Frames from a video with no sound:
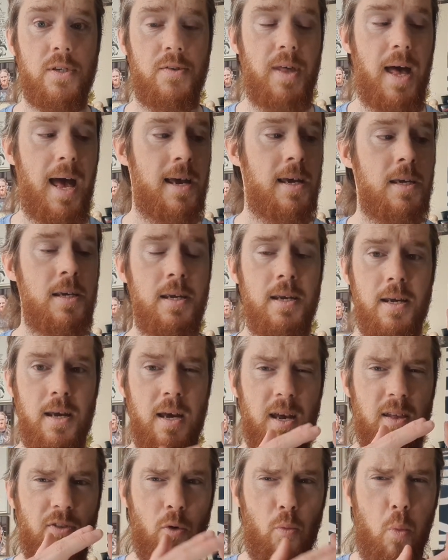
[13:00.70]
of that.
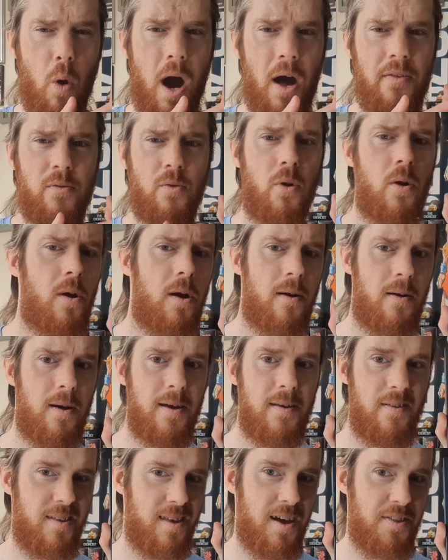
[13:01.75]
The one,
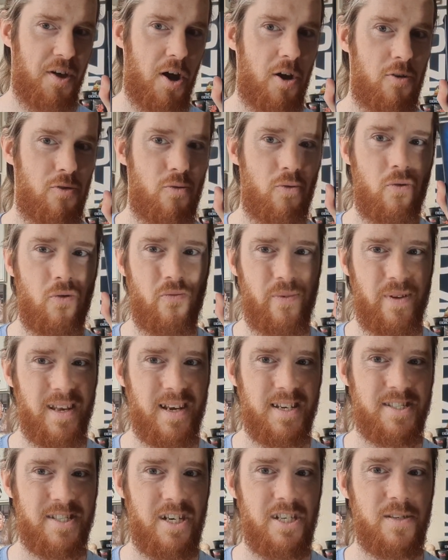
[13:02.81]
though, when it
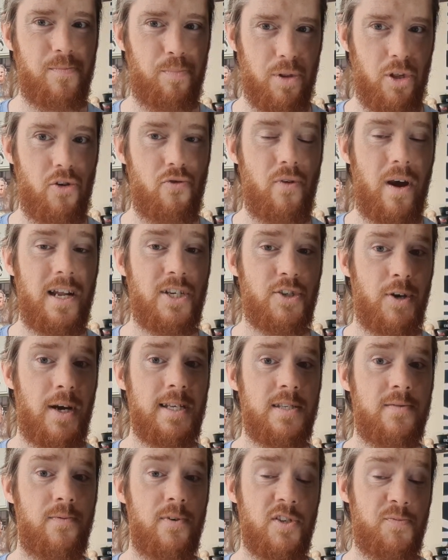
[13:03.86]
concerns Blu-ray
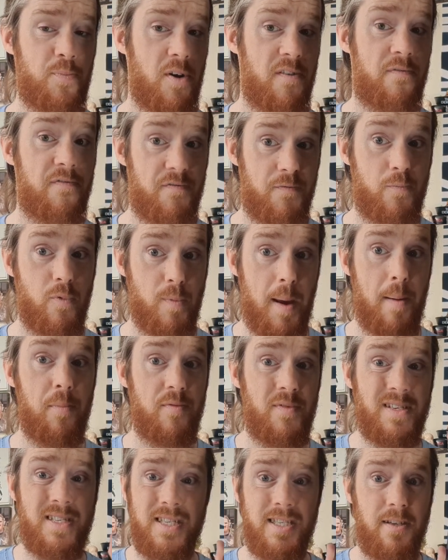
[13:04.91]
transfers, remember,
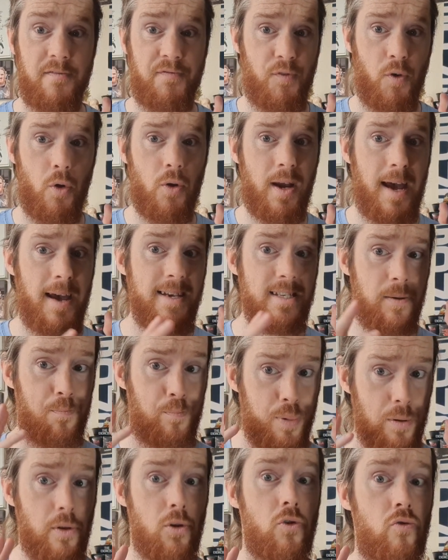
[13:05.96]
this isn't a 4K, it's a
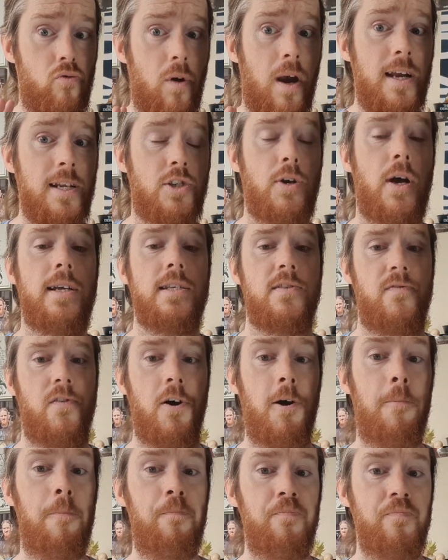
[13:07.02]
Blu-ray
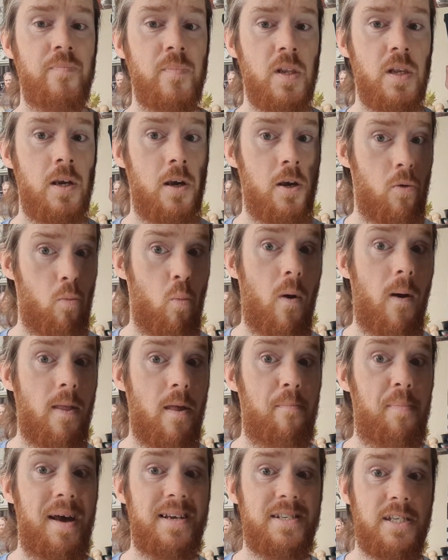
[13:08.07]
transfer. One of the
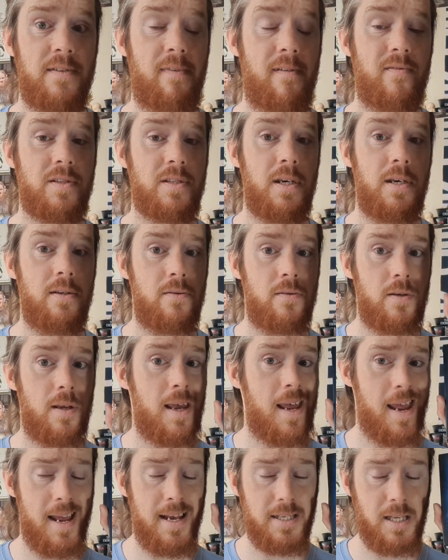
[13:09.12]
best I've ever seen.
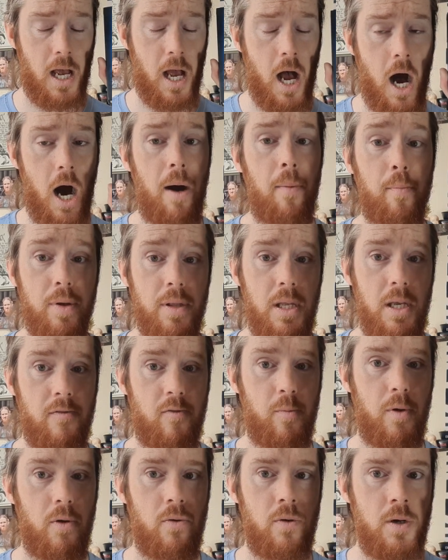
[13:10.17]
It is
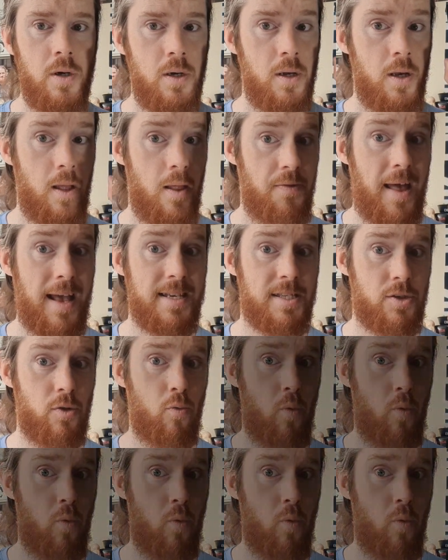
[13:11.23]
unbelievable. That's The